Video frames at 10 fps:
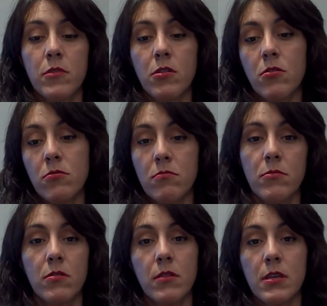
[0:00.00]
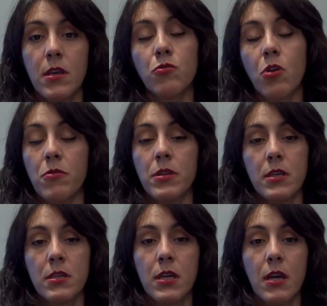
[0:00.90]
these
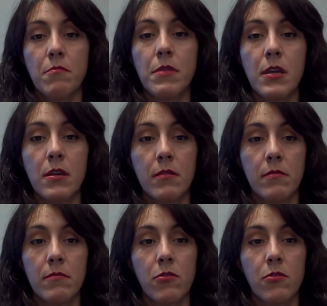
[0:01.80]
authorities can be